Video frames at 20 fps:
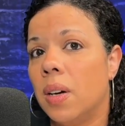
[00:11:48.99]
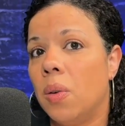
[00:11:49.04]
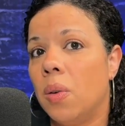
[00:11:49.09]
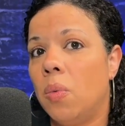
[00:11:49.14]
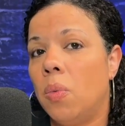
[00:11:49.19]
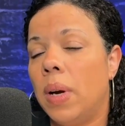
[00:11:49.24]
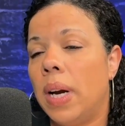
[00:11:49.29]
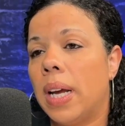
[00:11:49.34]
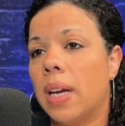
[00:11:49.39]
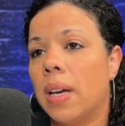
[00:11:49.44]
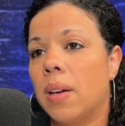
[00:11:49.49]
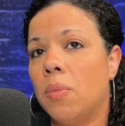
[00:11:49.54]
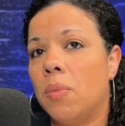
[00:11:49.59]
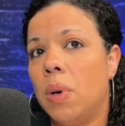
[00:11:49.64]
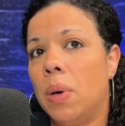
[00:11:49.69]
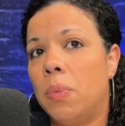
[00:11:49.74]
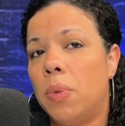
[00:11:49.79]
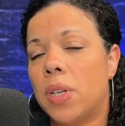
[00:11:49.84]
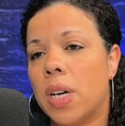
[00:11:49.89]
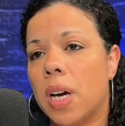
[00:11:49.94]
when
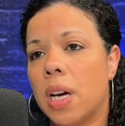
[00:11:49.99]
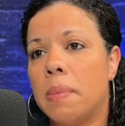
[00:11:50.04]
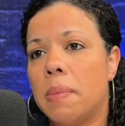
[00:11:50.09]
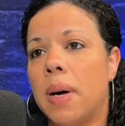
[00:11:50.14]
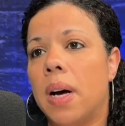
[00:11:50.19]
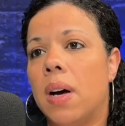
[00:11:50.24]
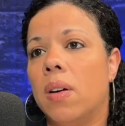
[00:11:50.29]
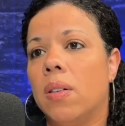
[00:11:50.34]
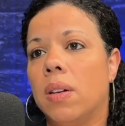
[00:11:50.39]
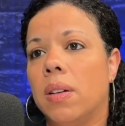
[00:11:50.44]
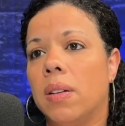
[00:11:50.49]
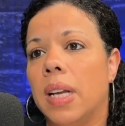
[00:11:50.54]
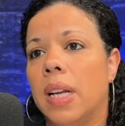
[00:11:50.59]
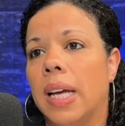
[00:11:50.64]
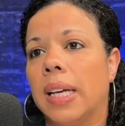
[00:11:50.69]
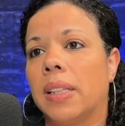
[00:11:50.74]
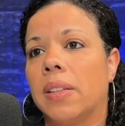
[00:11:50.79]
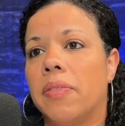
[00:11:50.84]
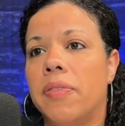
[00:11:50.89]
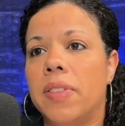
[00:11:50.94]
we're talking about
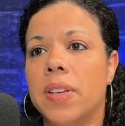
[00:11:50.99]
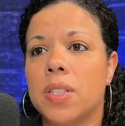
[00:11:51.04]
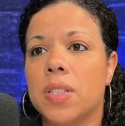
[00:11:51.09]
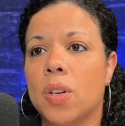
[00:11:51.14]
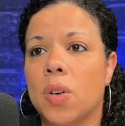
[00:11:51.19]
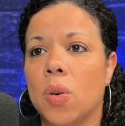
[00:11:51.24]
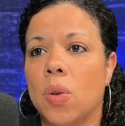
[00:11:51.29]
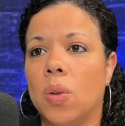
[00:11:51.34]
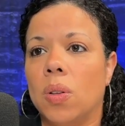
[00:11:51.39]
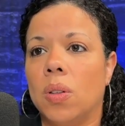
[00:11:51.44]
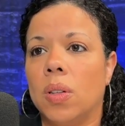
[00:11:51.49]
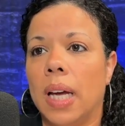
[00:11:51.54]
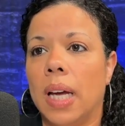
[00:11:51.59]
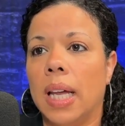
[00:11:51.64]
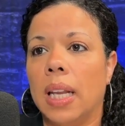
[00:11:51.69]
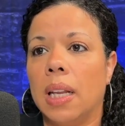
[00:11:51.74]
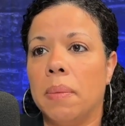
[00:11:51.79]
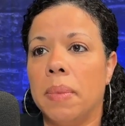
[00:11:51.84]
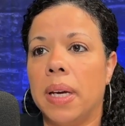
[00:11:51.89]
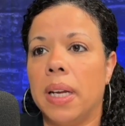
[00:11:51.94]
like the physical
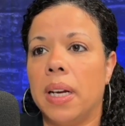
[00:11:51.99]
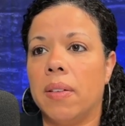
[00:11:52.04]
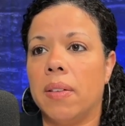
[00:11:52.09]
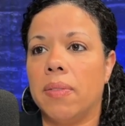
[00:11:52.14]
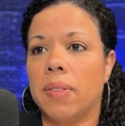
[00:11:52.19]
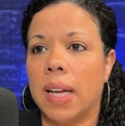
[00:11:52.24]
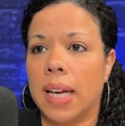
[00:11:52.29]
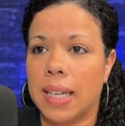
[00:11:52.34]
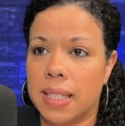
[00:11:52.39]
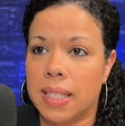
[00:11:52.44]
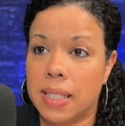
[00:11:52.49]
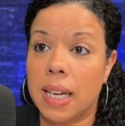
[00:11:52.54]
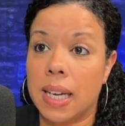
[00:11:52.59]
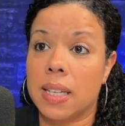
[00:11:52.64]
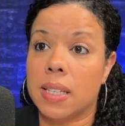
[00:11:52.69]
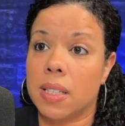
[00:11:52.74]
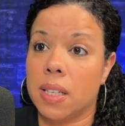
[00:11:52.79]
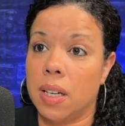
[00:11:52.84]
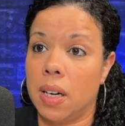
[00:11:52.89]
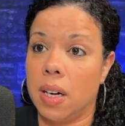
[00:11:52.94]
element of like
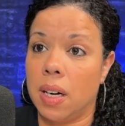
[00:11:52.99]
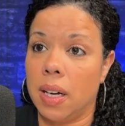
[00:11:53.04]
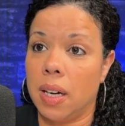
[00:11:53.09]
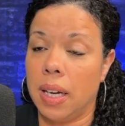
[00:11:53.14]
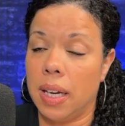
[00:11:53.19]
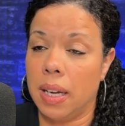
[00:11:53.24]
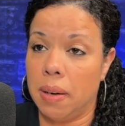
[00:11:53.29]
sex in a marriage.